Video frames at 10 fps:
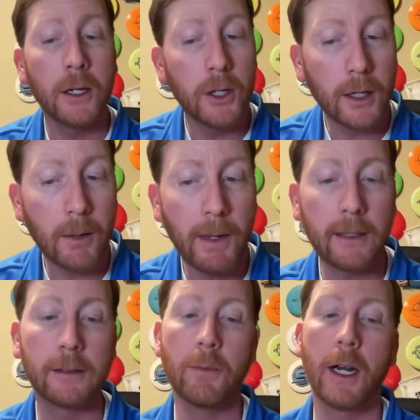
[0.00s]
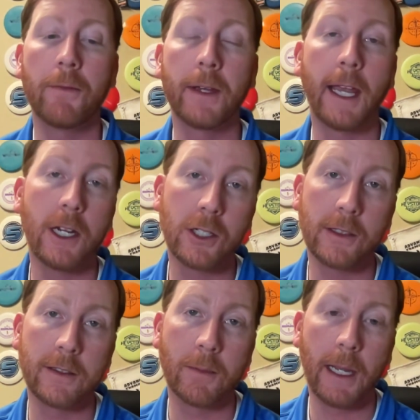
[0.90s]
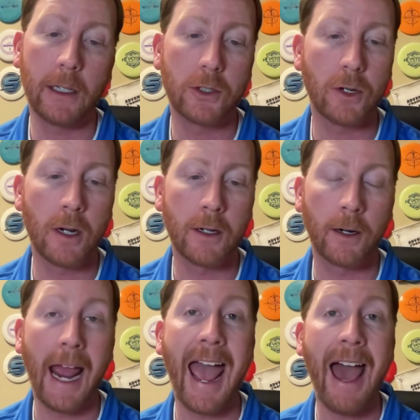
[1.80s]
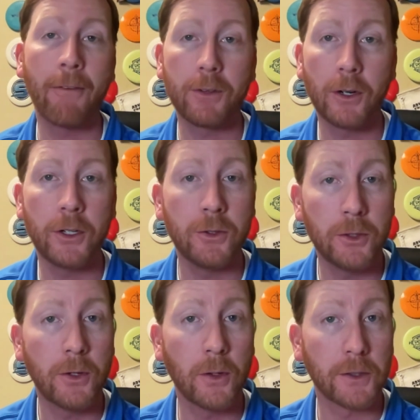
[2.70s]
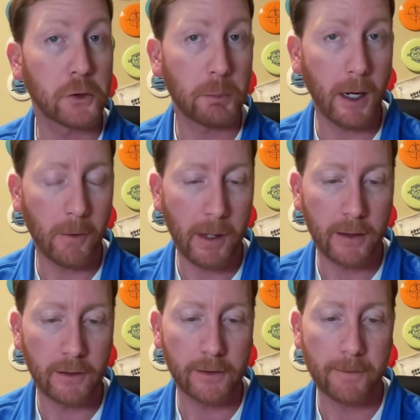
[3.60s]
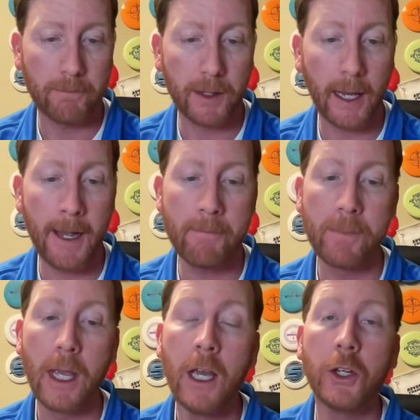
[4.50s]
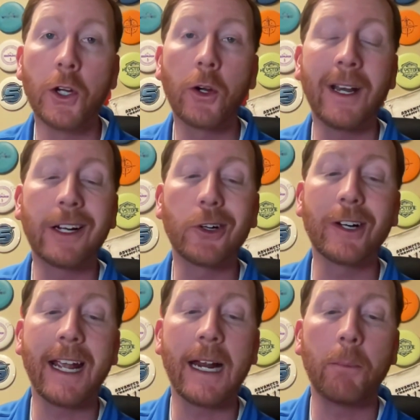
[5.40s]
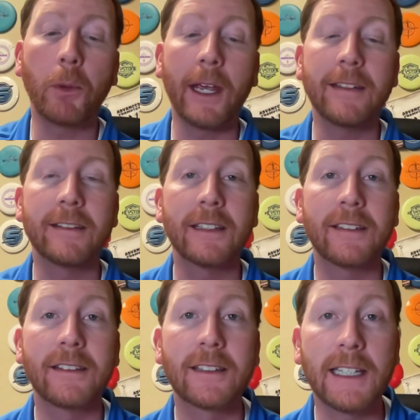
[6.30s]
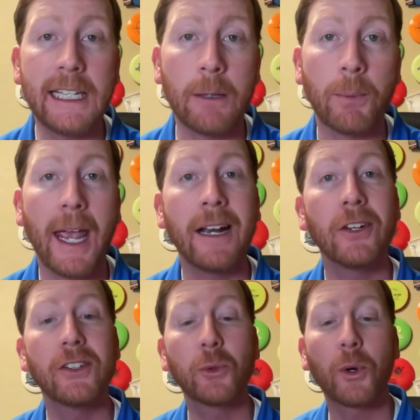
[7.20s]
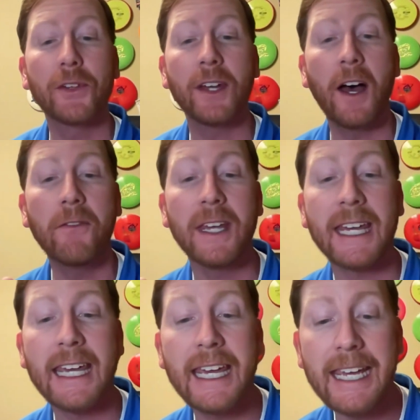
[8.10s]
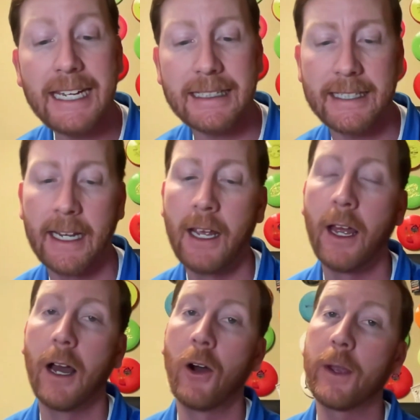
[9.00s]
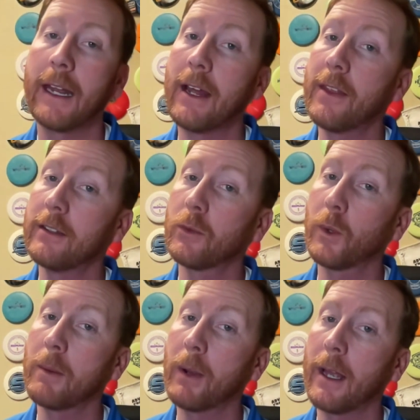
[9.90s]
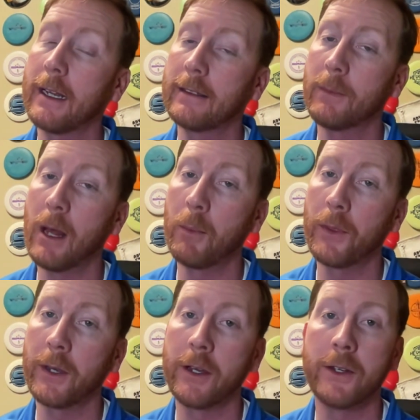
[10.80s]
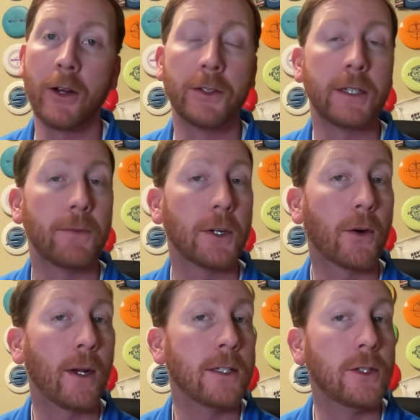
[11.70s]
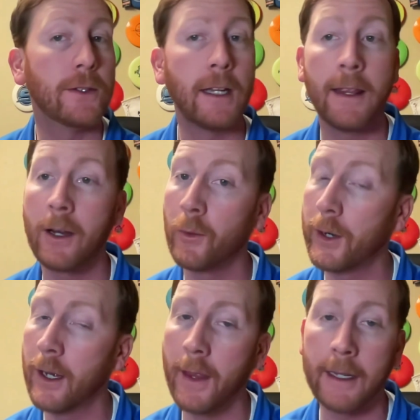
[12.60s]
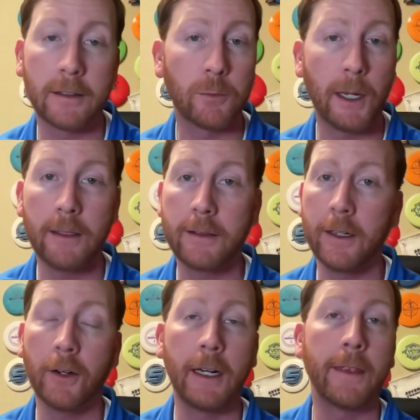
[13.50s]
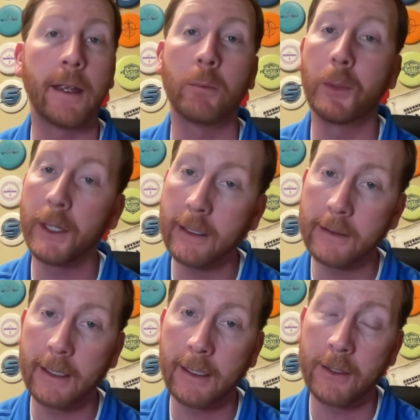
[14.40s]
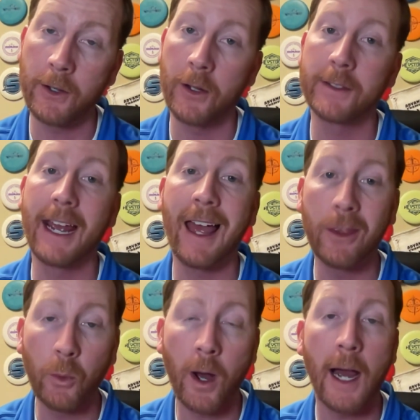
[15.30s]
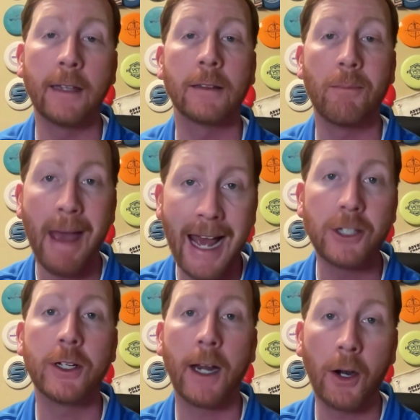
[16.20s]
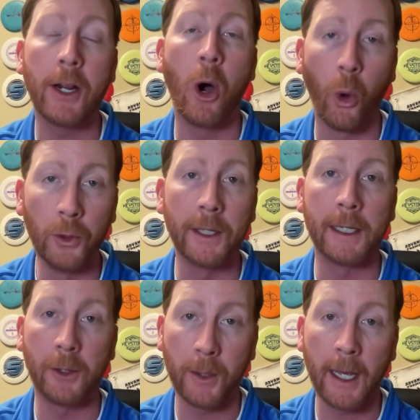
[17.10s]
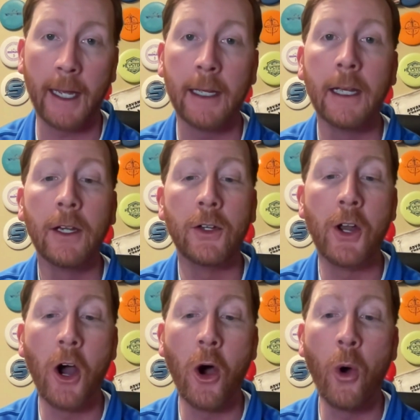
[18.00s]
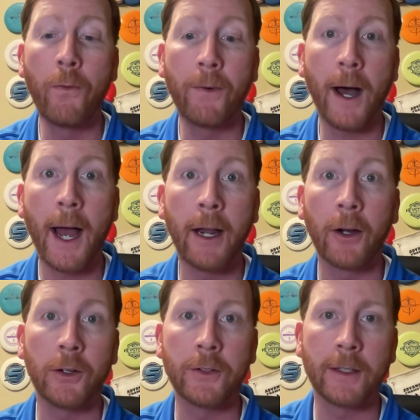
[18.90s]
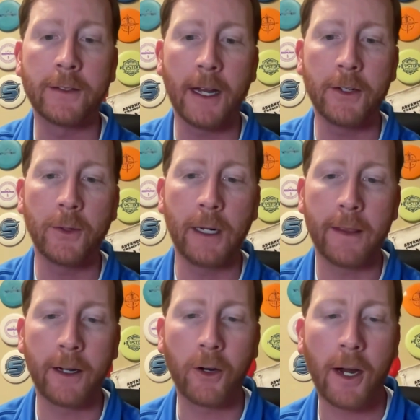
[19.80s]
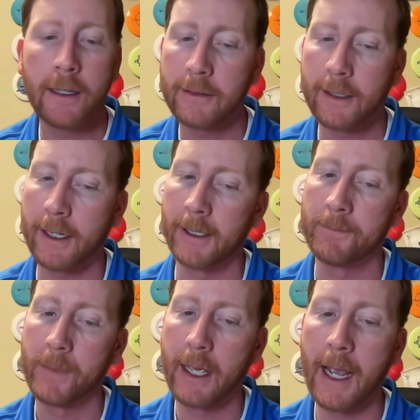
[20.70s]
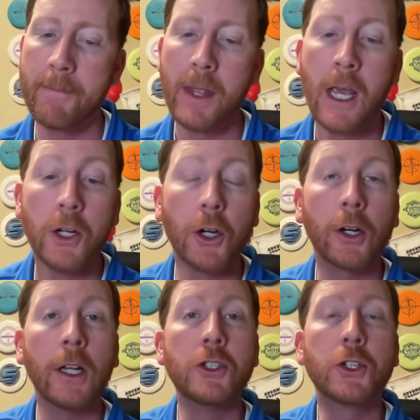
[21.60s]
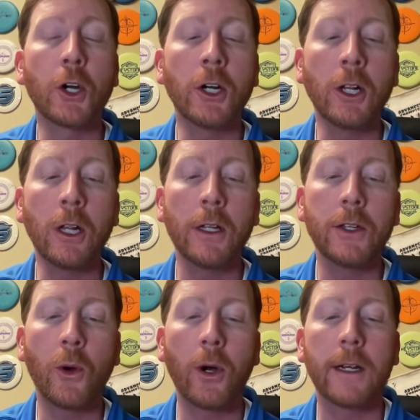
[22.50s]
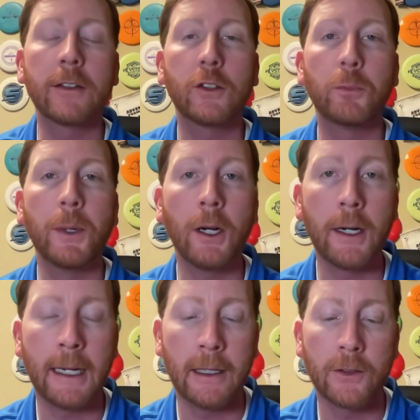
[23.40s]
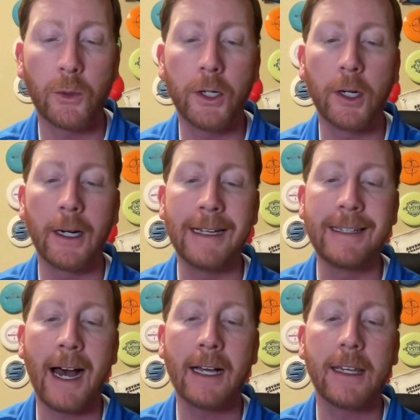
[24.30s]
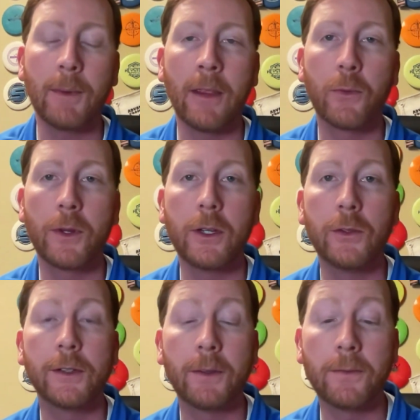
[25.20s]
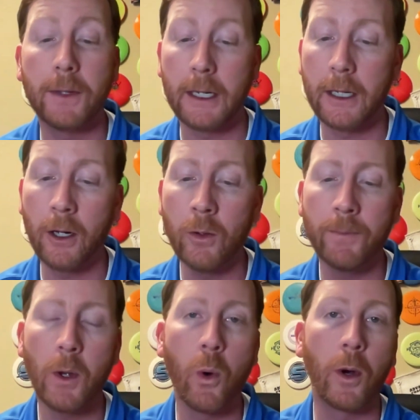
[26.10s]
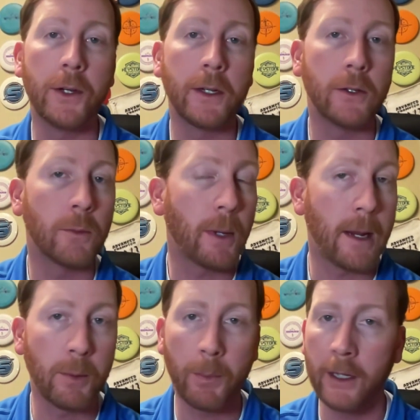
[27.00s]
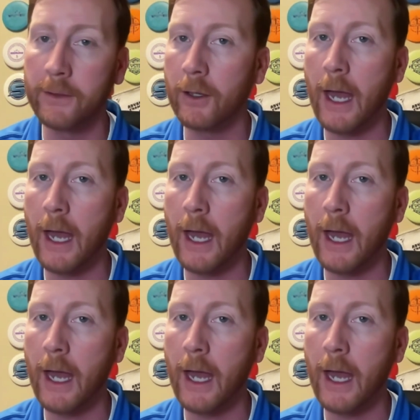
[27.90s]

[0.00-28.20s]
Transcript: you're going to make some modifications to make it stronger after you do those experiments. Okay, you're going to create a place to sleep and a source of heat. Okay, now this is where you probably need some help with an adult. If you're going to use anything real, like a space heater or anything, please get an adult. Otherwise, imaginary only, okay? No fires. Let's not do anything crazy here, okay? You're going to journal your experience, or you're going to document through the use of a video, or you can do paper, pencil,